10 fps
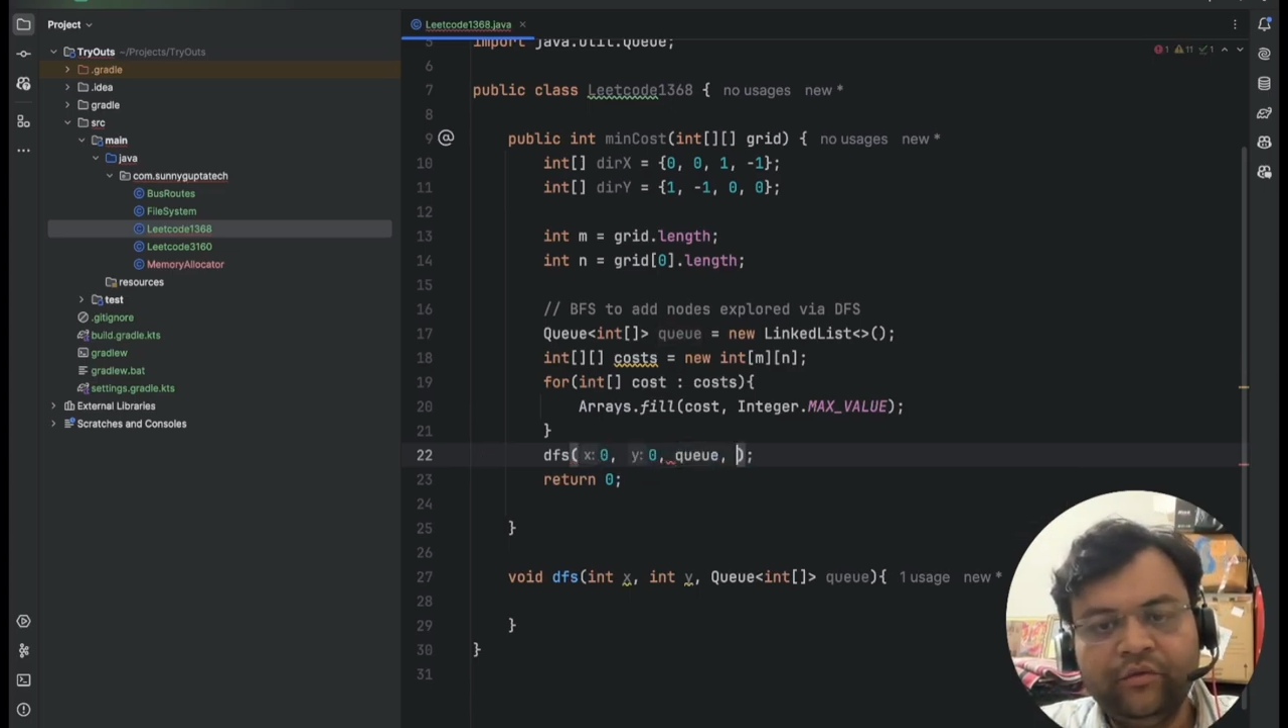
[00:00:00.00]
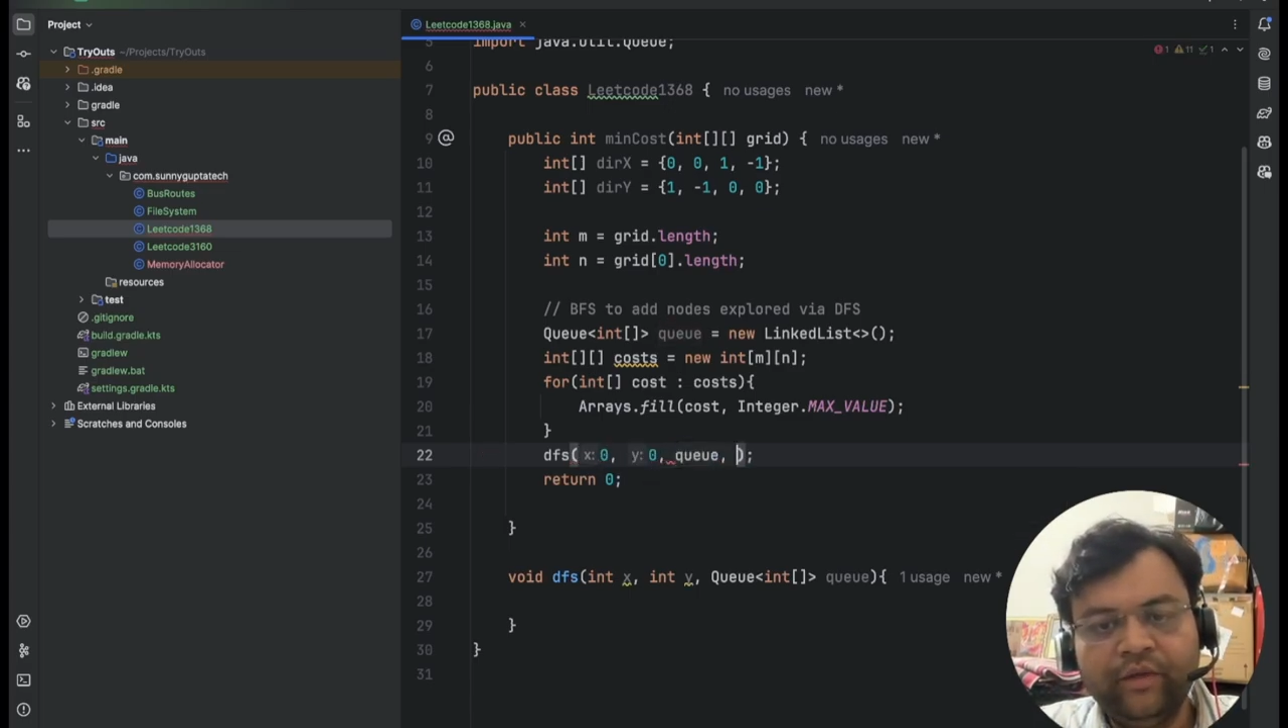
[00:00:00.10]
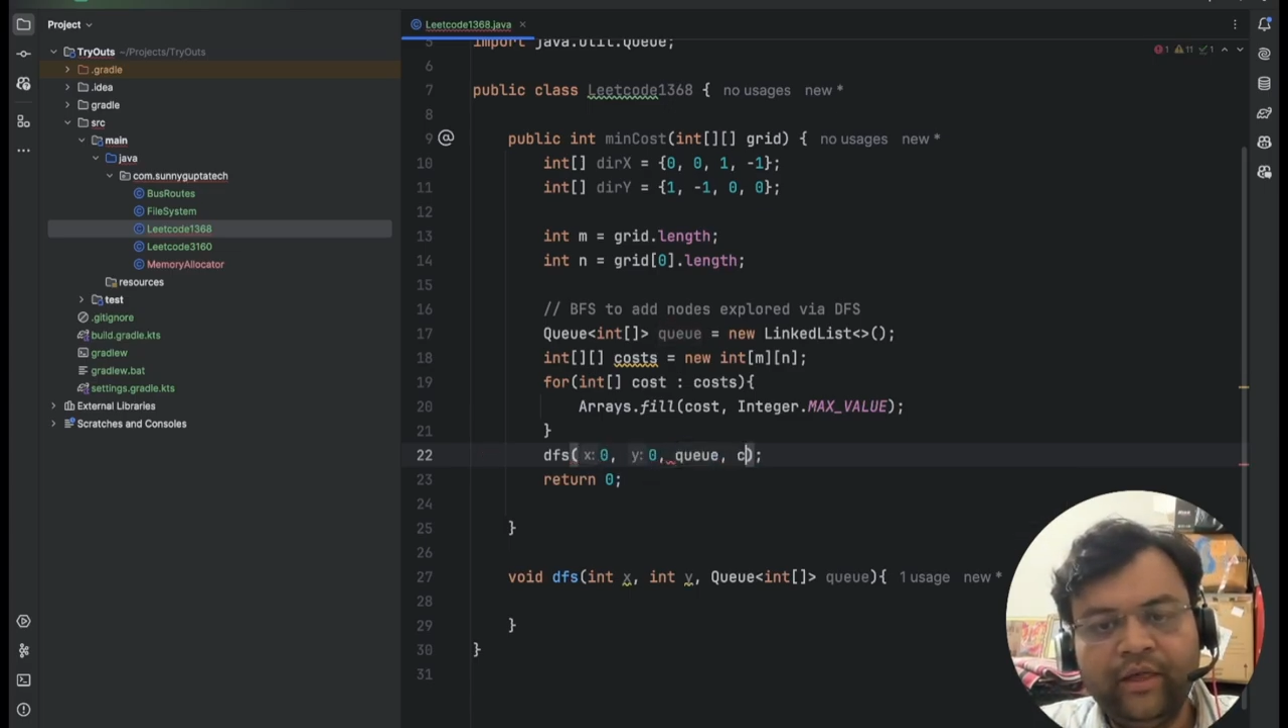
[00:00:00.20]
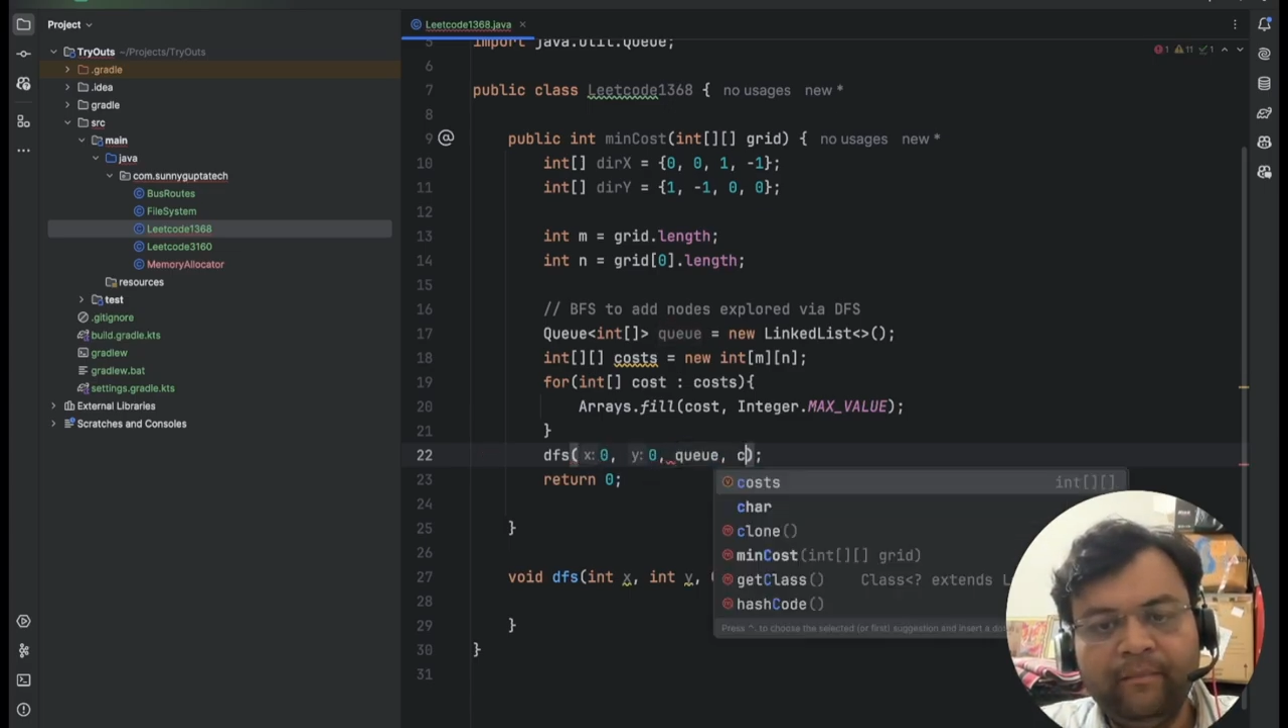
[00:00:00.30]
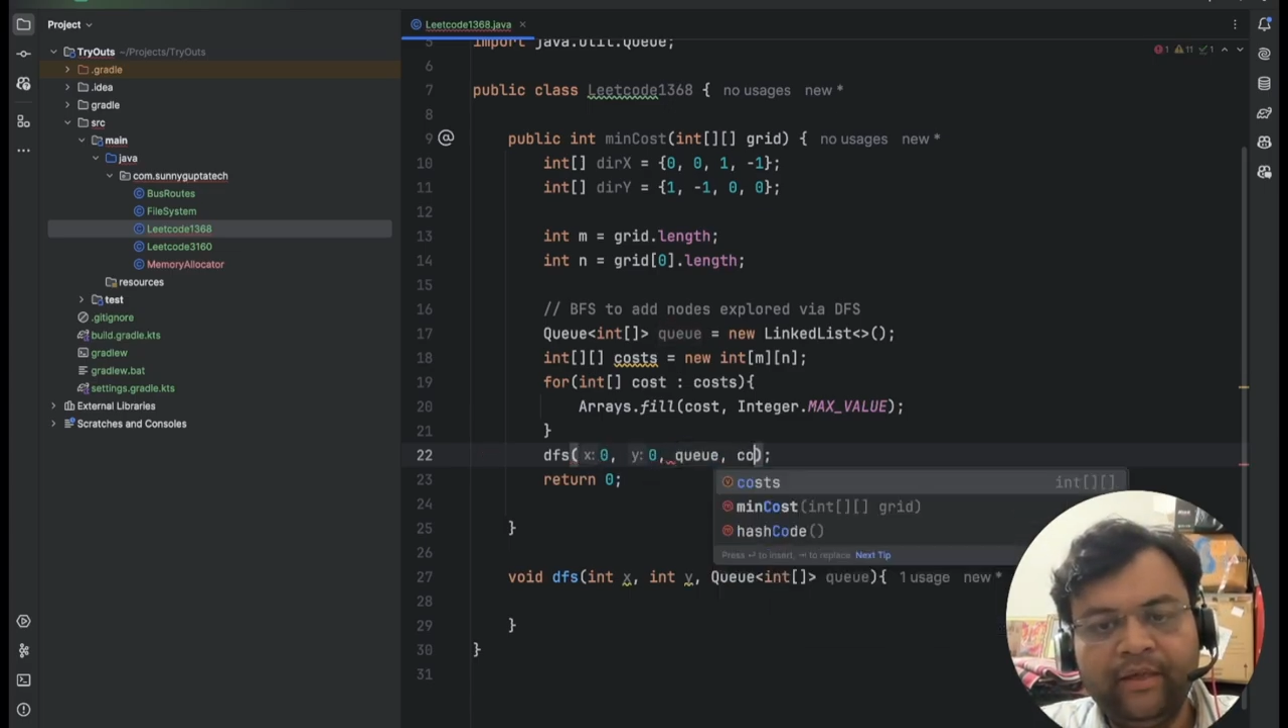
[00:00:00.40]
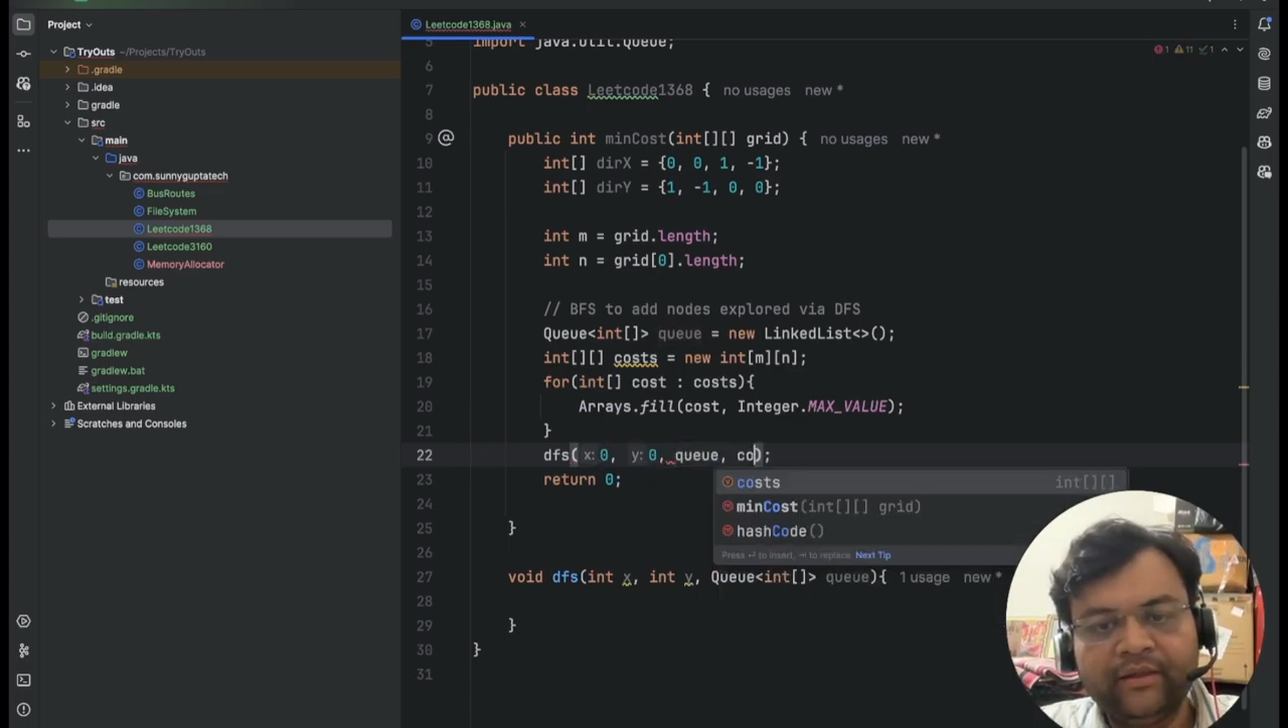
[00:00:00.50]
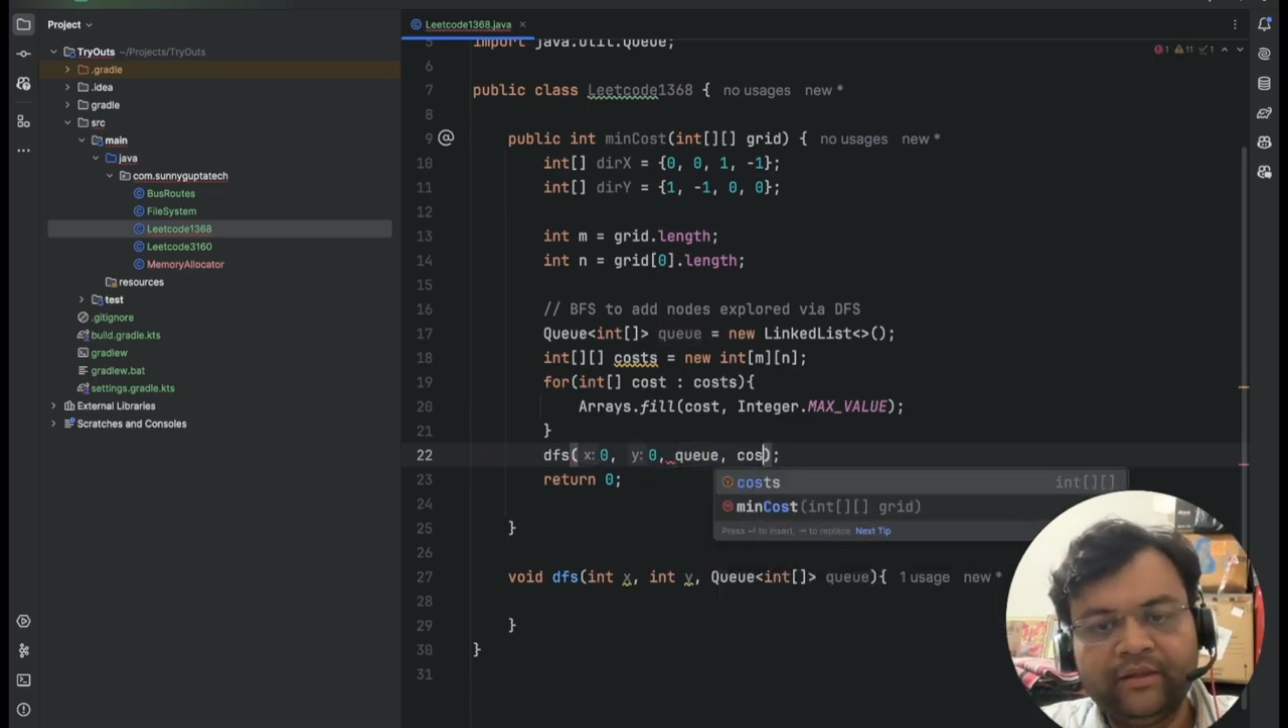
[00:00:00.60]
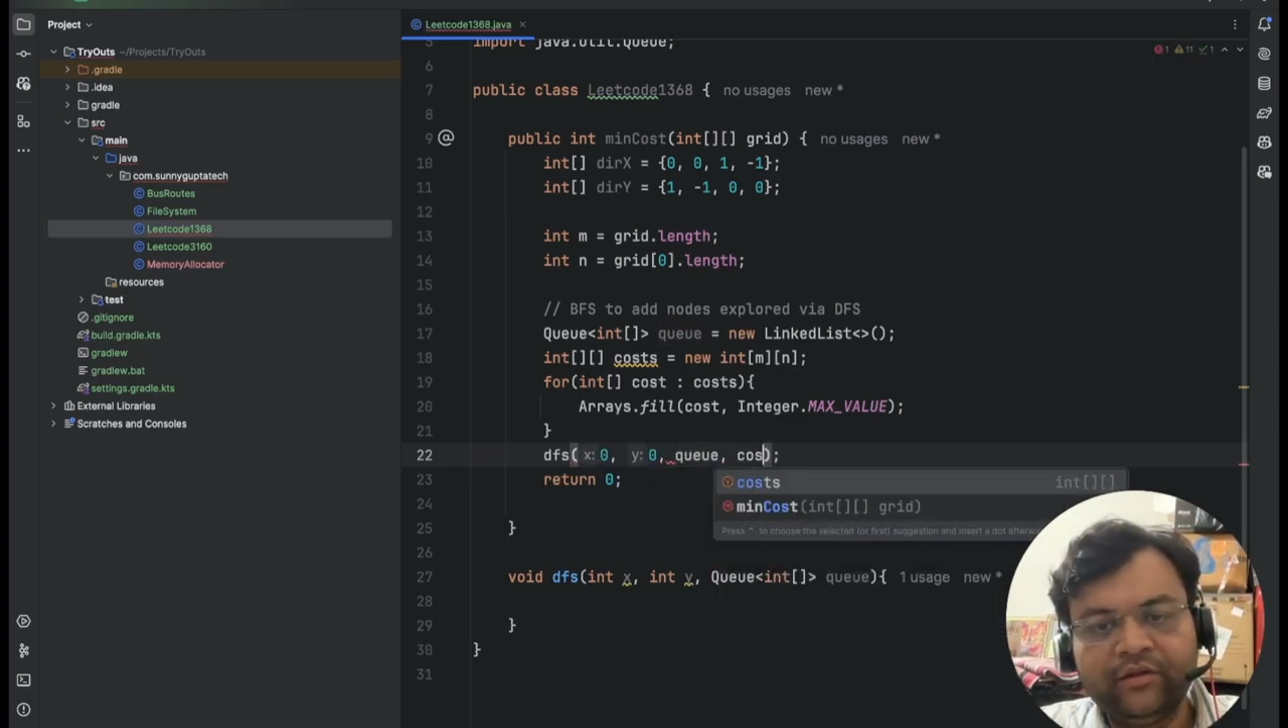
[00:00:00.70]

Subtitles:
I'll pass this